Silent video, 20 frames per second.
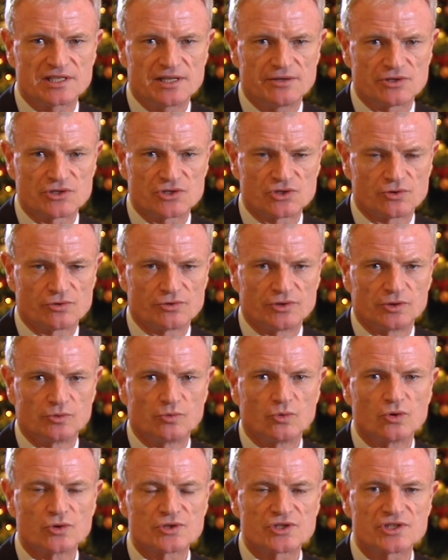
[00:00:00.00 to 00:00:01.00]

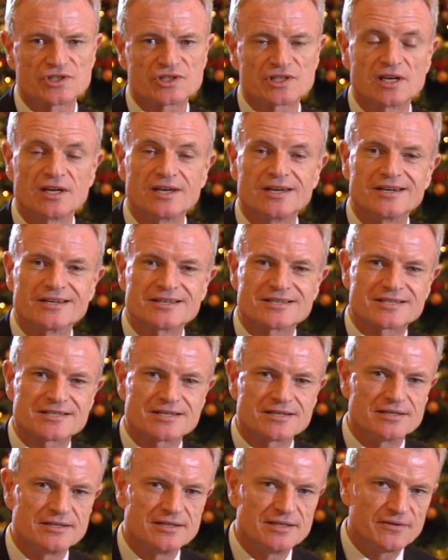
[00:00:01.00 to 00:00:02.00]
territorial waters
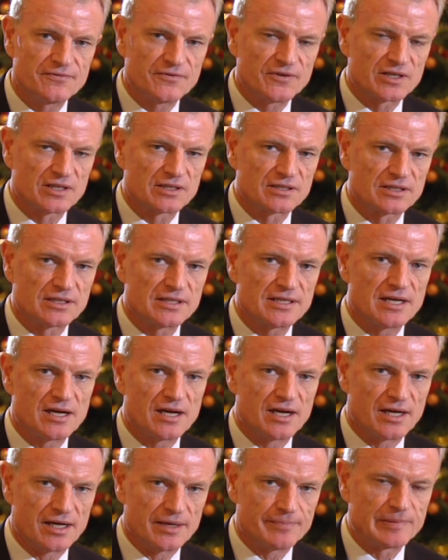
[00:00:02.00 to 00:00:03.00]

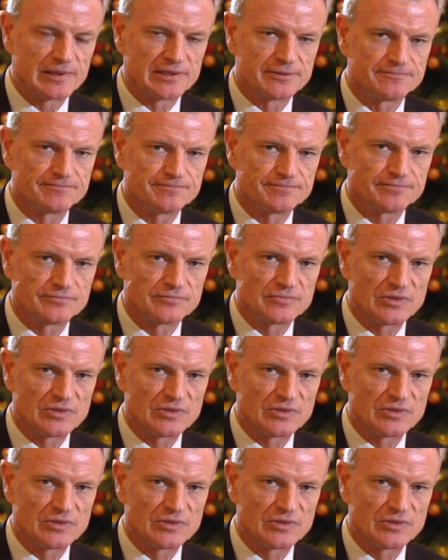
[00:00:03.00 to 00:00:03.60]
significantly up,